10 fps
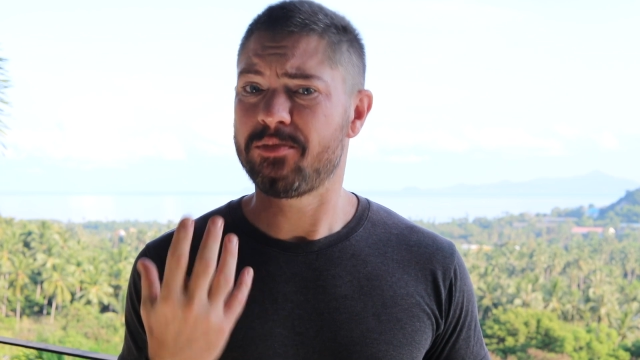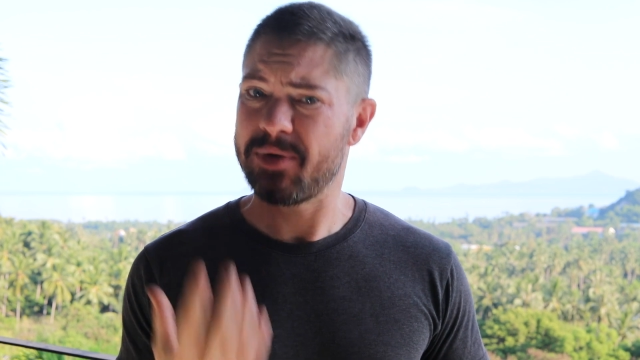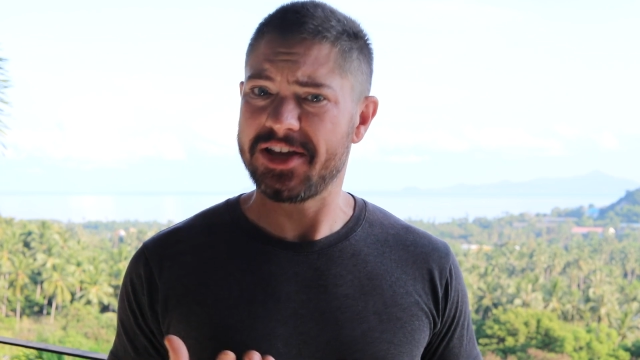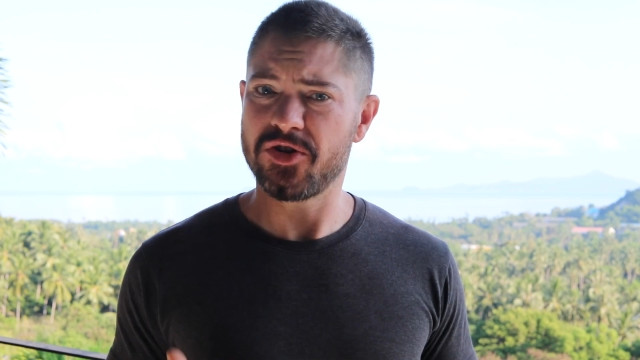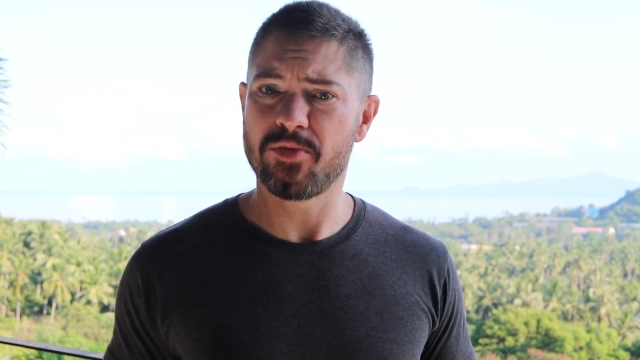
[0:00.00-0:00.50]
of
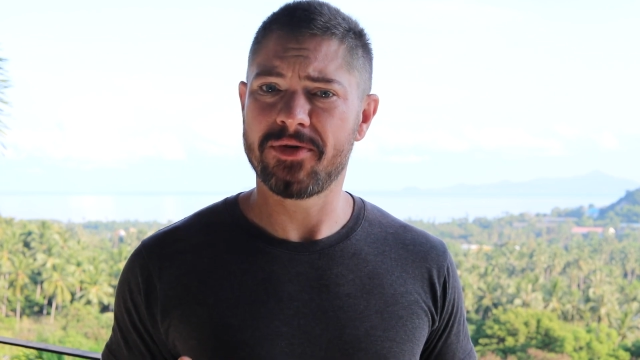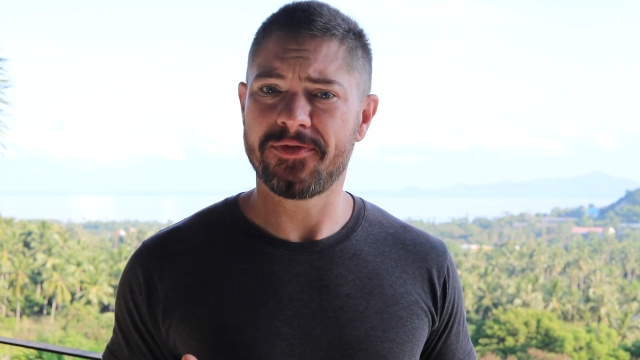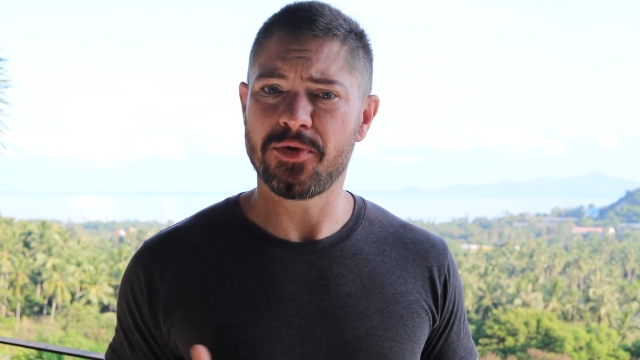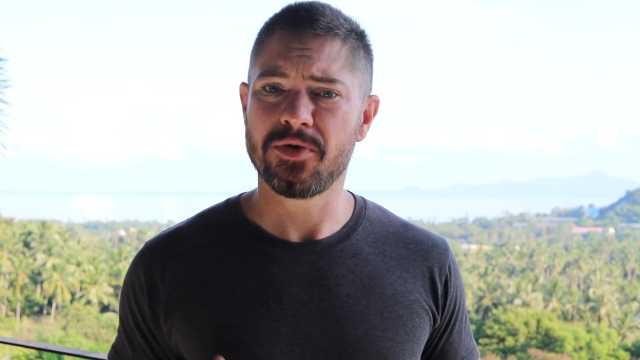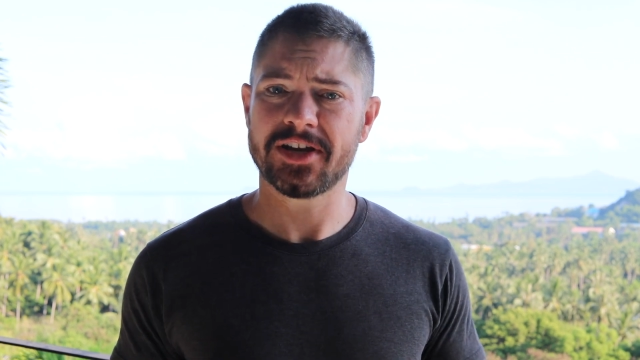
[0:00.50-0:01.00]
beard oil
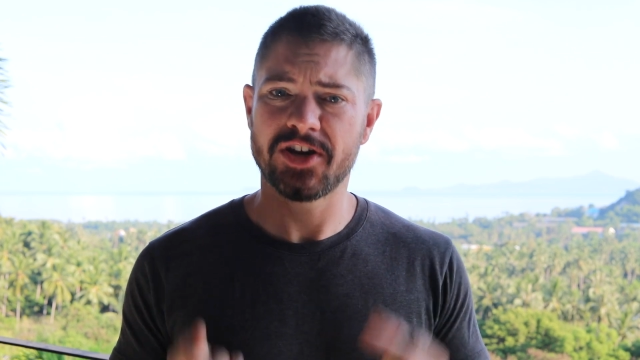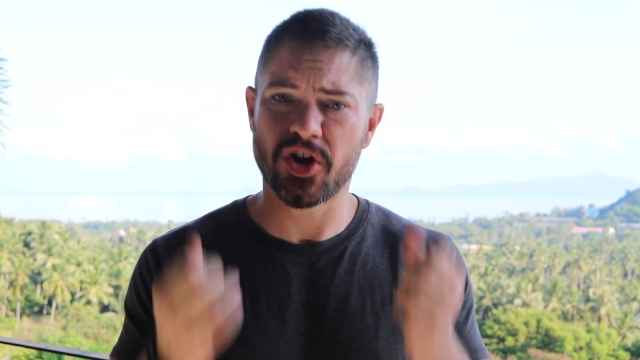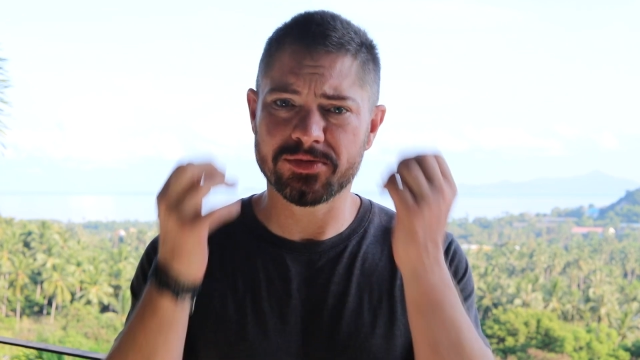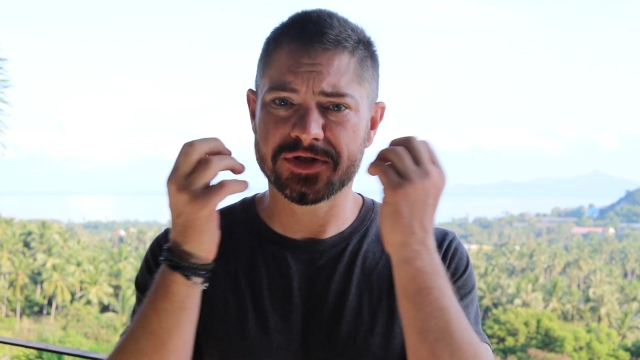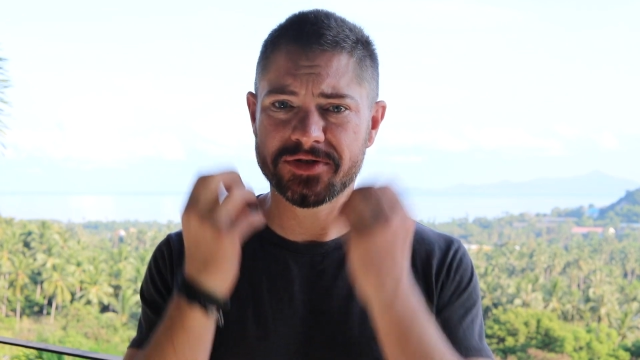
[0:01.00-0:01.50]
before can
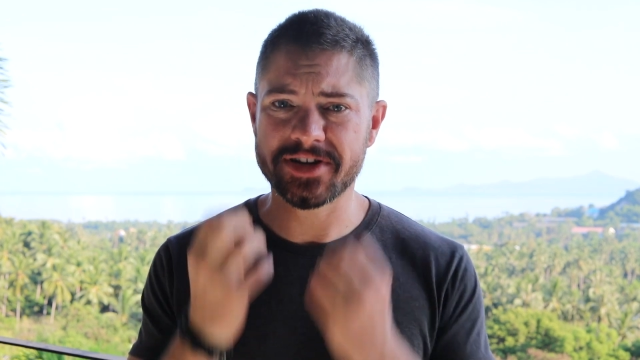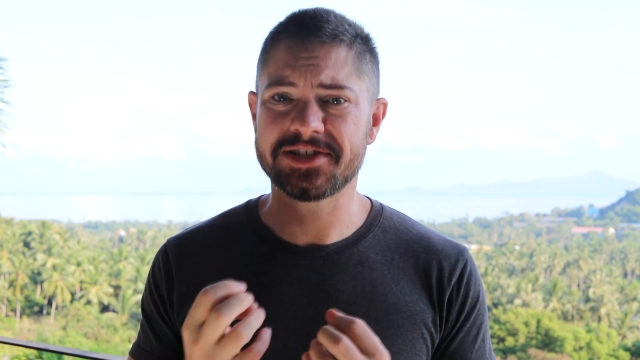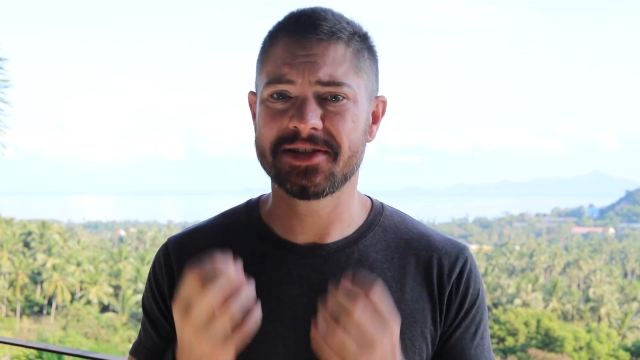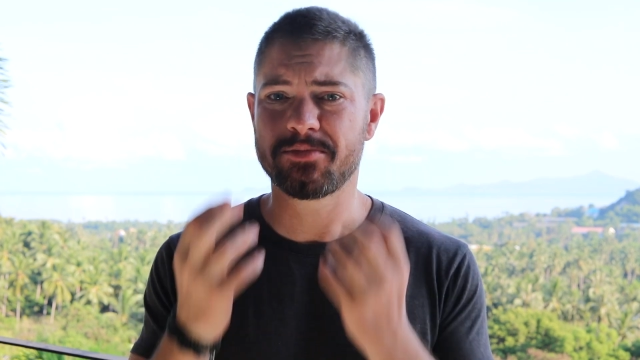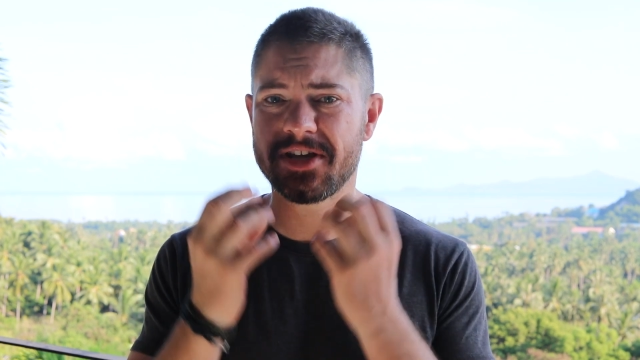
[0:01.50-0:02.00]
help
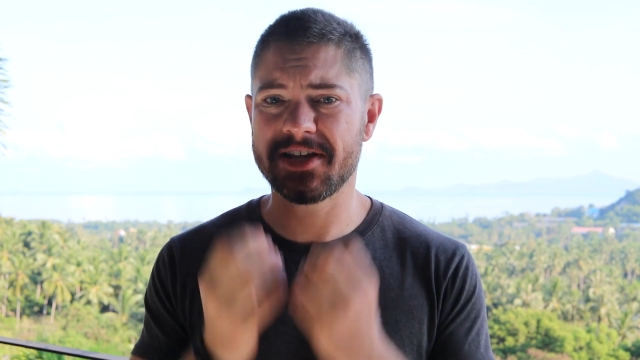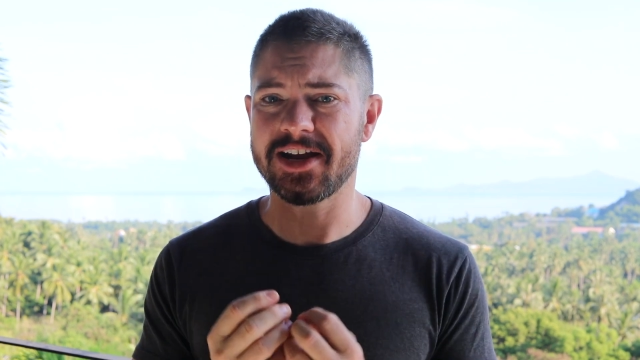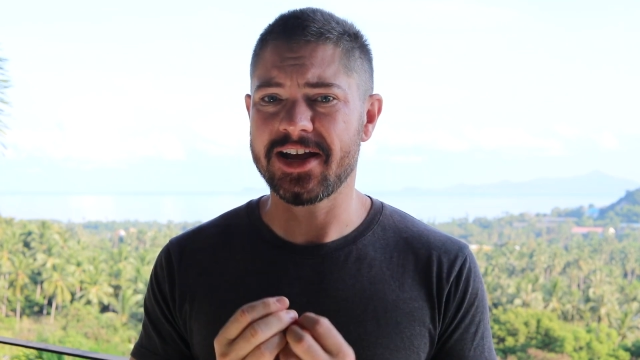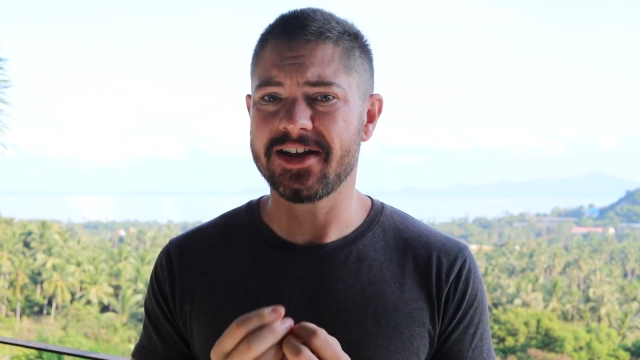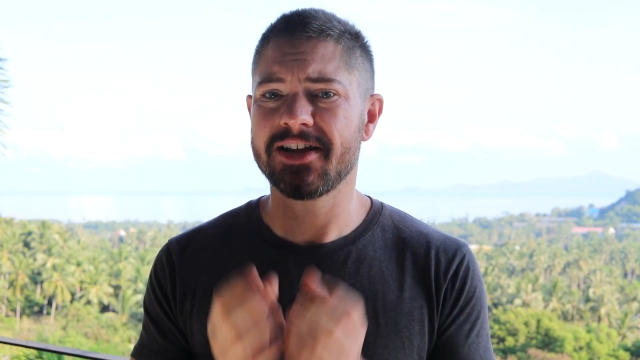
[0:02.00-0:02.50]
stretch the beard
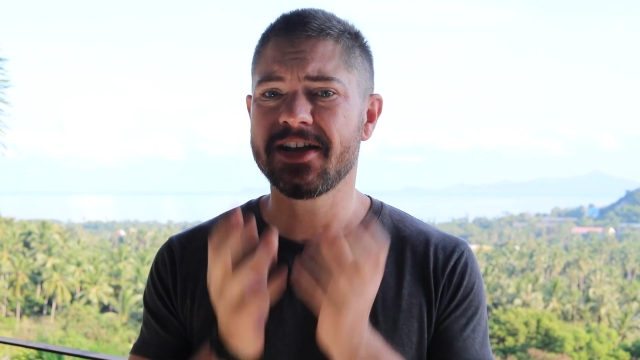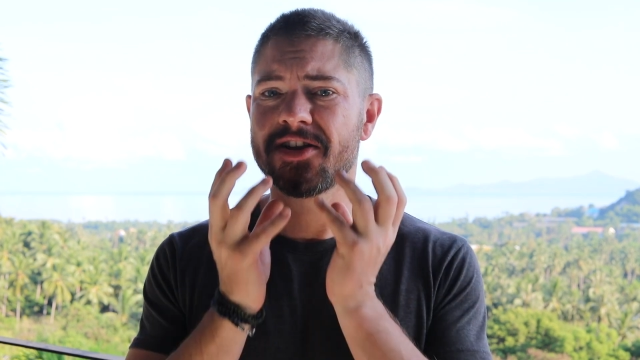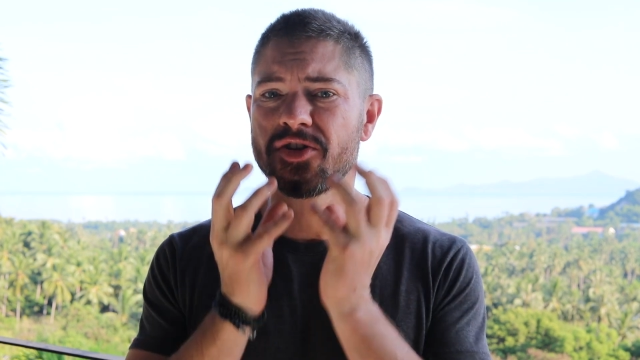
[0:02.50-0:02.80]
out,